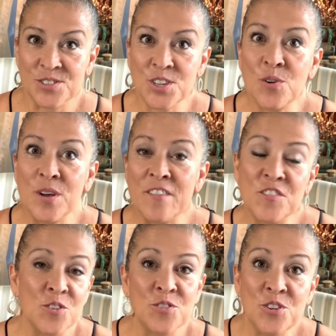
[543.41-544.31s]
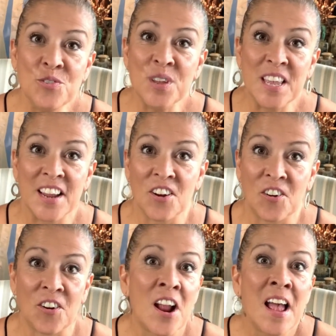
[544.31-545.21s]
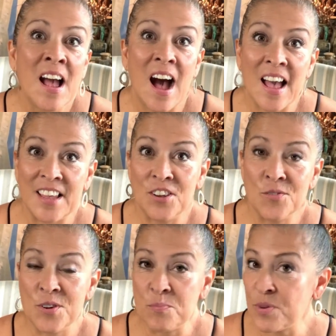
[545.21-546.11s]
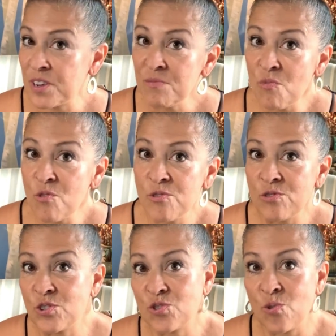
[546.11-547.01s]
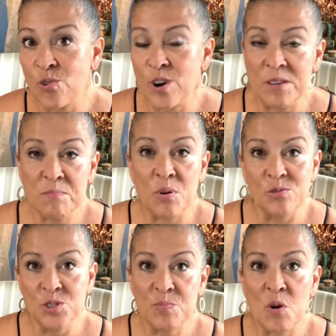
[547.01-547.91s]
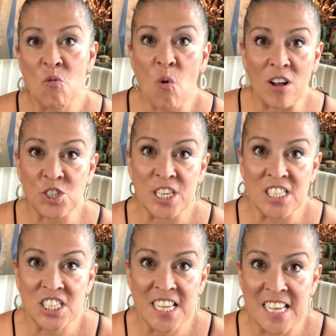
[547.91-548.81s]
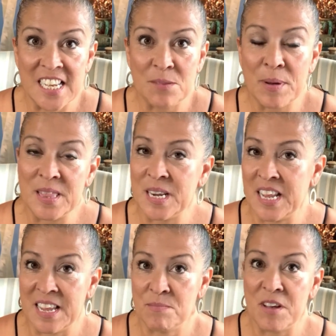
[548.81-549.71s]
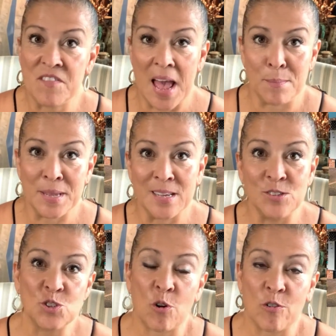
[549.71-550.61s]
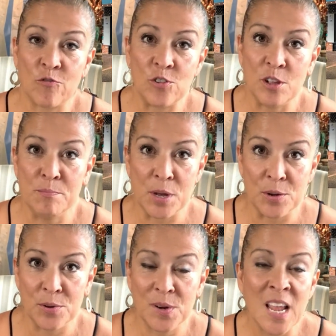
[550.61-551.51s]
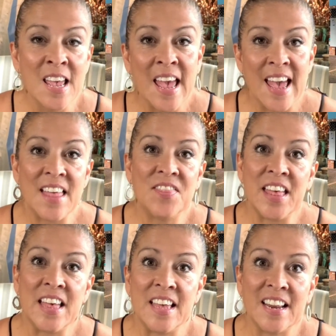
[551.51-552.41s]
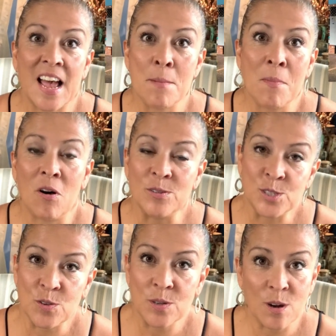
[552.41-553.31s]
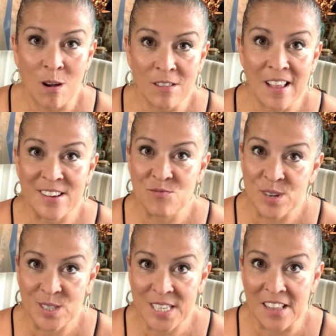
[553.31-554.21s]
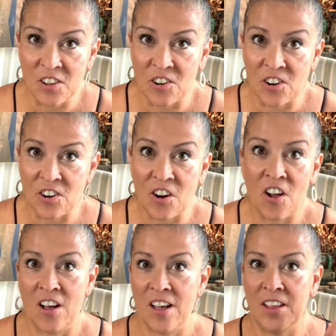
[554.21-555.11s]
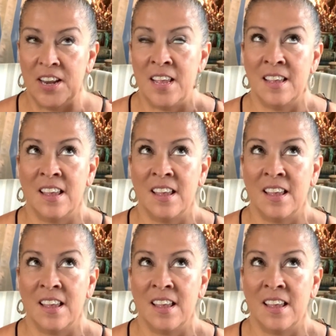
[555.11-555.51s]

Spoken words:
So if you're new here, I own a brick and mortar store in Poulsbo, Washington by the name of Abigail's Artful Abode. And then I'm also an online reseller on